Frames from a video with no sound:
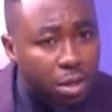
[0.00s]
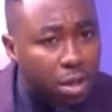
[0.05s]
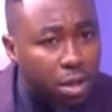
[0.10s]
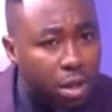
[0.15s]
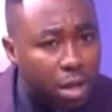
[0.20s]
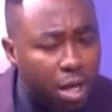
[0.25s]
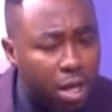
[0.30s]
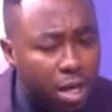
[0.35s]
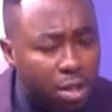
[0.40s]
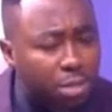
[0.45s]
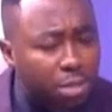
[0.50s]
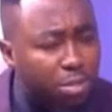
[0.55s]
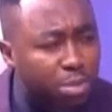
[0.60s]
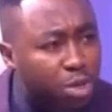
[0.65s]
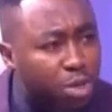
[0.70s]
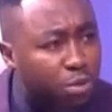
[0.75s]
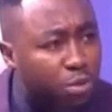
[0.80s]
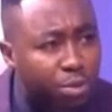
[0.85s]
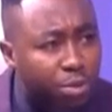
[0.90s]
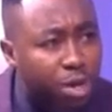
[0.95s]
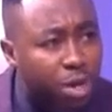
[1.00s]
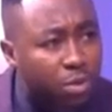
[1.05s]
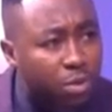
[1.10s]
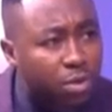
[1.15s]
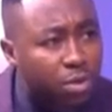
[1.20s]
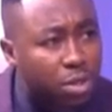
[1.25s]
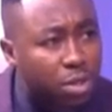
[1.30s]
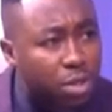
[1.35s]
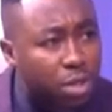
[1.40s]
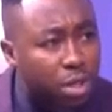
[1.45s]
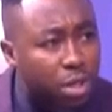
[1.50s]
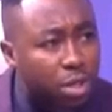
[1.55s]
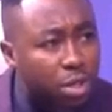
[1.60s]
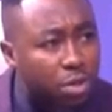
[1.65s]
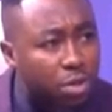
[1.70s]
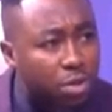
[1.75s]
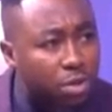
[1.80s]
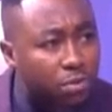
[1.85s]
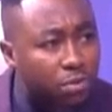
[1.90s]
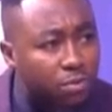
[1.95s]
Has it made you proud that
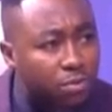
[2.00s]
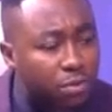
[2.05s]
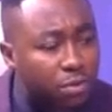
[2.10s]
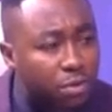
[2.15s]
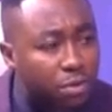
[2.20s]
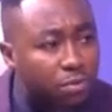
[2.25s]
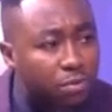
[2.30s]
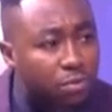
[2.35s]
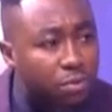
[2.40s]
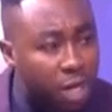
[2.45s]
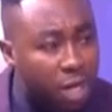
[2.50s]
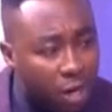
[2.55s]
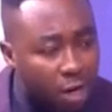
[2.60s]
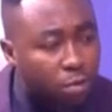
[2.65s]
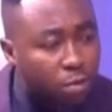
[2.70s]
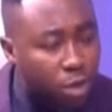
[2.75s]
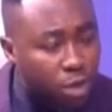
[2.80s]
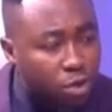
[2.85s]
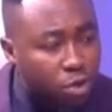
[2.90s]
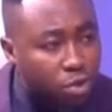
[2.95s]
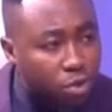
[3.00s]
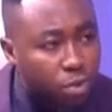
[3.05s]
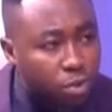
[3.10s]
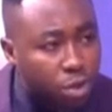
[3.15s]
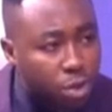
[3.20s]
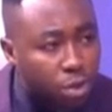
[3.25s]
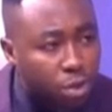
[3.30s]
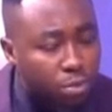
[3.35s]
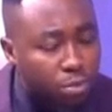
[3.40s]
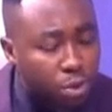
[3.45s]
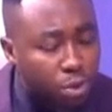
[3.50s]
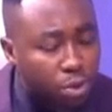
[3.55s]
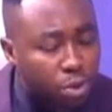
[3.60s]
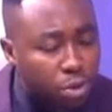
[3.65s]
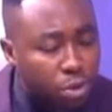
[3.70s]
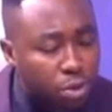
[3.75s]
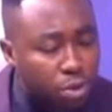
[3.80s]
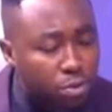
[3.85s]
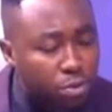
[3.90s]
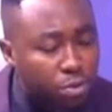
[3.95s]
you've done what you were supposed
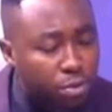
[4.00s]
to do?